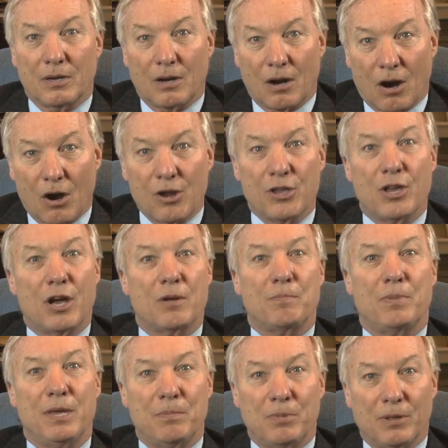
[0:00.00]
our young
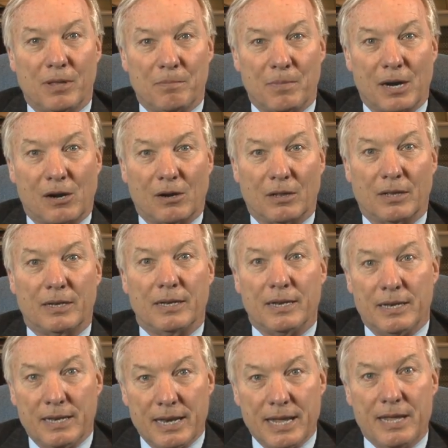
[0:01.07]
people in Maryland
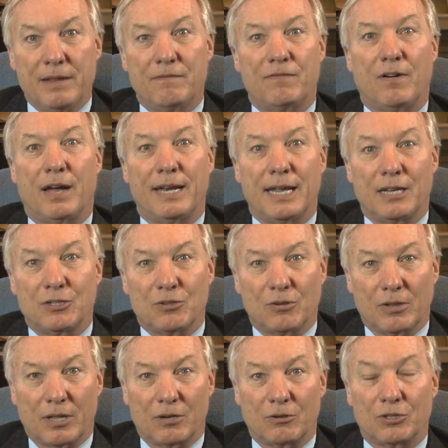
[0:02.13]
need
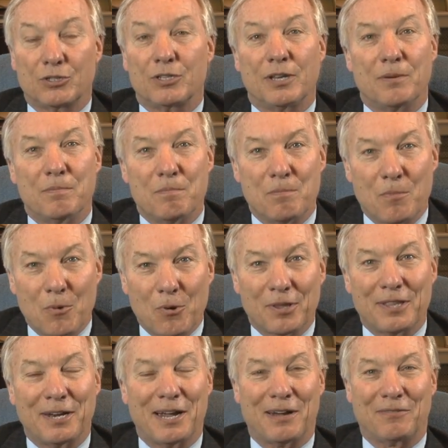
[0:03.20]
financial literacy more
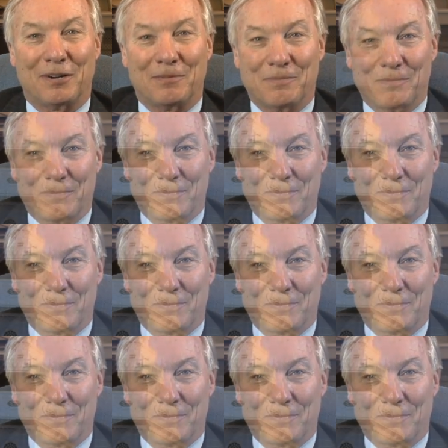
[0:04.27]
than ever.